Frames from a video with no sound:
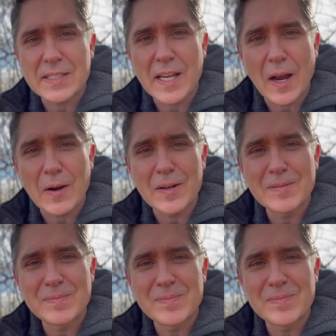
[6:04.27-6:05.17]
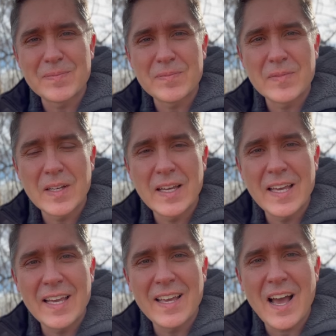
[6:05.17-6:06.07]
scared.
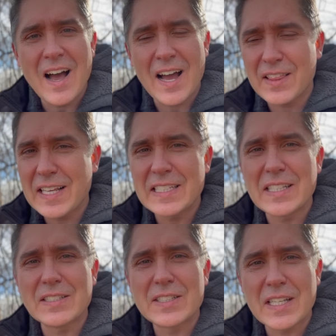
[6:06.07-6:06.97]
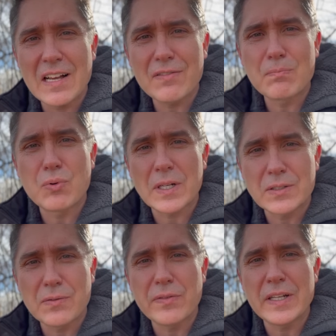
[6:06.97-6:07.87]
I think he's in
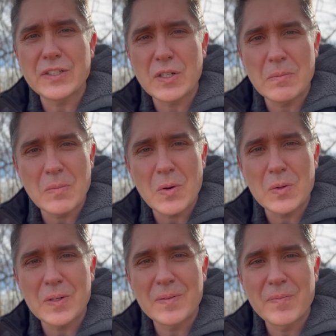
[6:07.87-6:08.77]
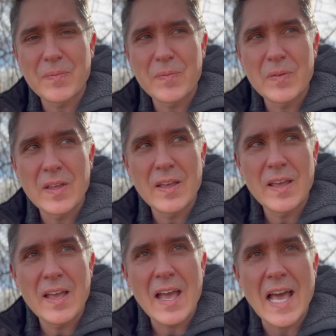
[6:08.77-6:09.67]
self-preservation mode.
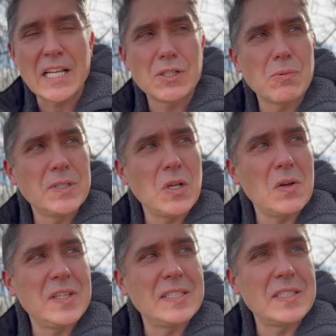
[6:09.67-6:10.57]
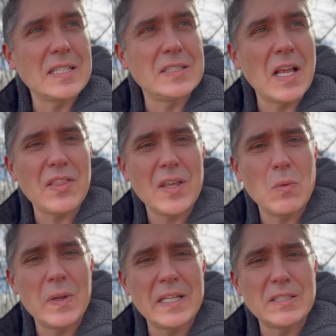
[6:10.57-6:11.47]
And as a result, he says nothing
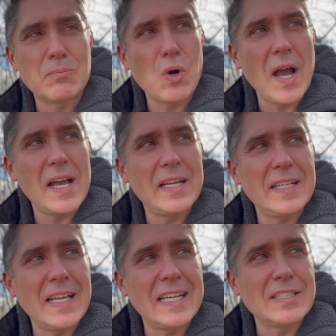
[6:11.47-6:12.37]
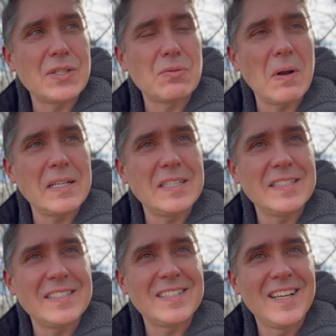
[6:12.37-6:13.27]
when his bride is
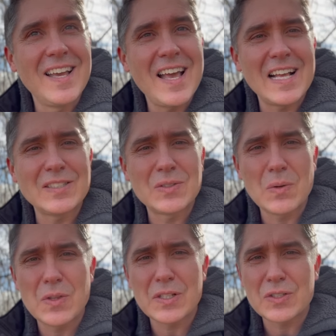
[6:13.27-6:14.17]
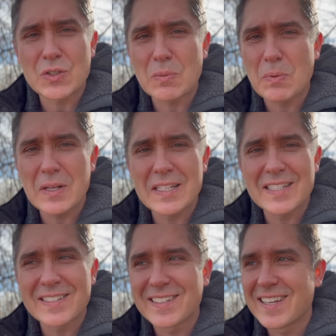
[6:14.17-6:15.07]
threatened. And so the serpent,
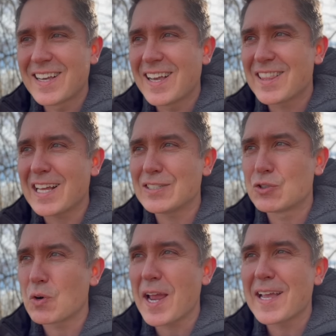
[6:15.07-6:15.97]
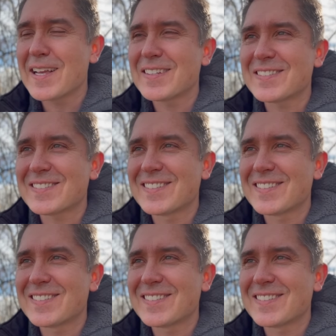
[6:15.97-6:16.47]
that dragon,